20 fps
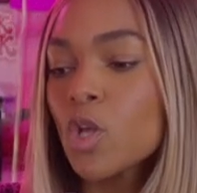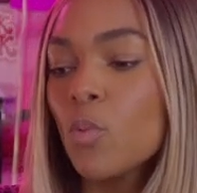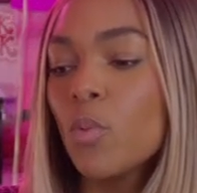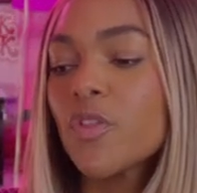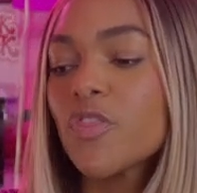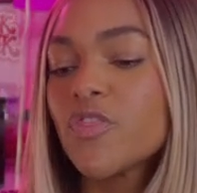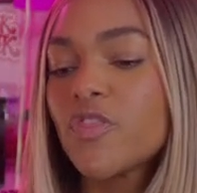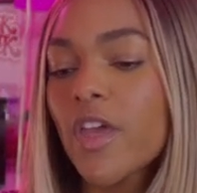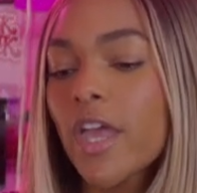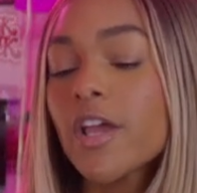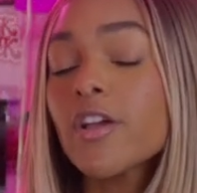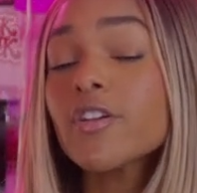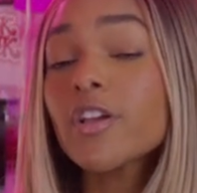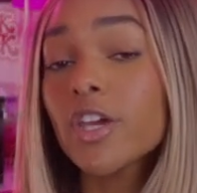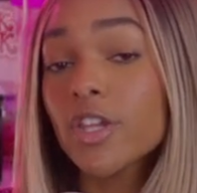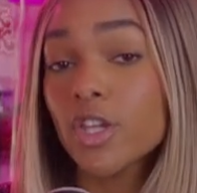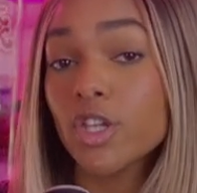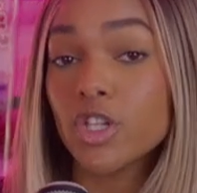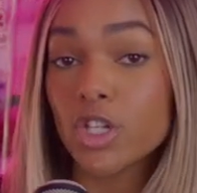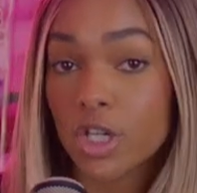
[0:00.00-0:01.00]
What they're
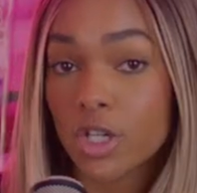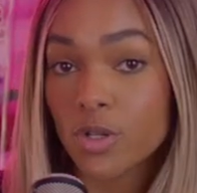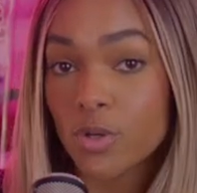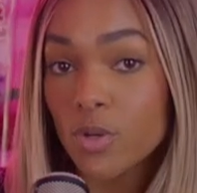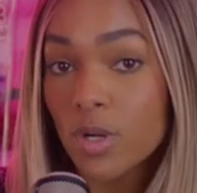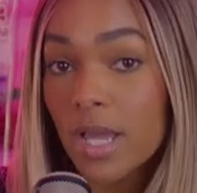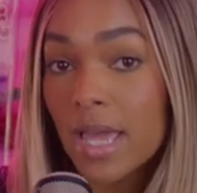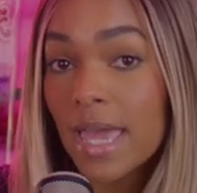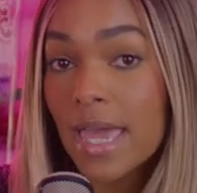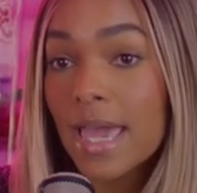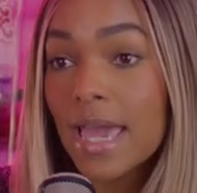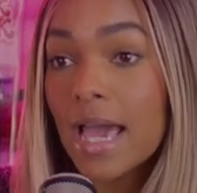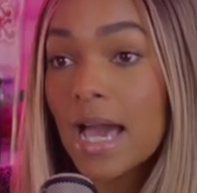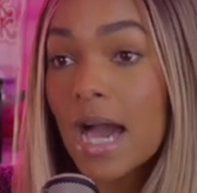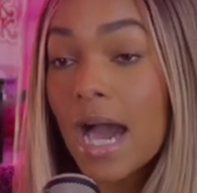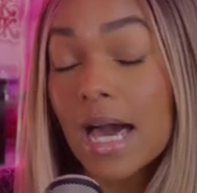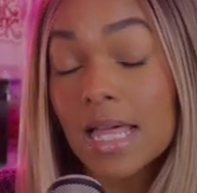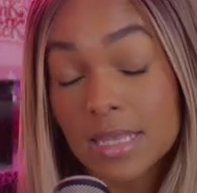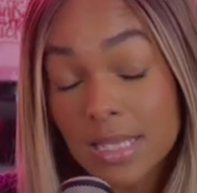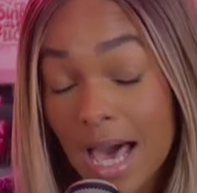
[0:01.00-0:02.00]
going to do,
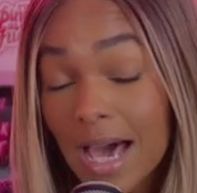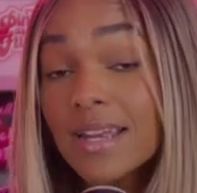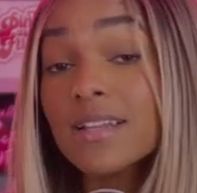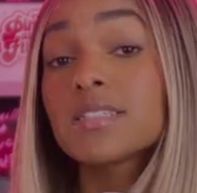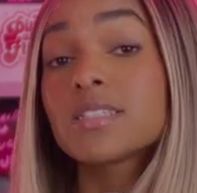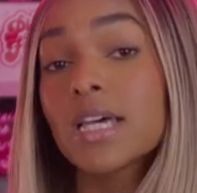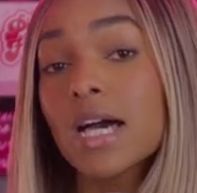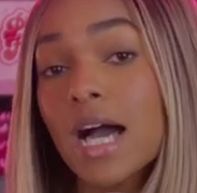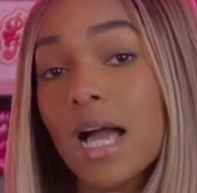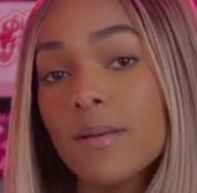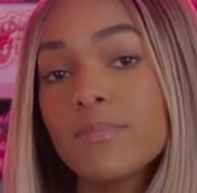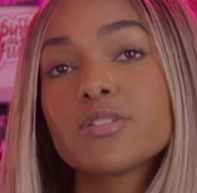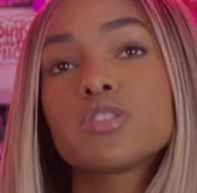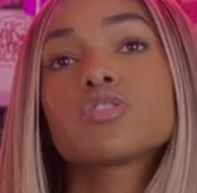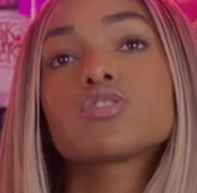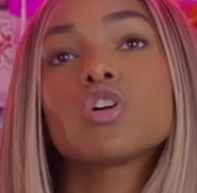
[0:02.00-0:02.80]
a lot of times,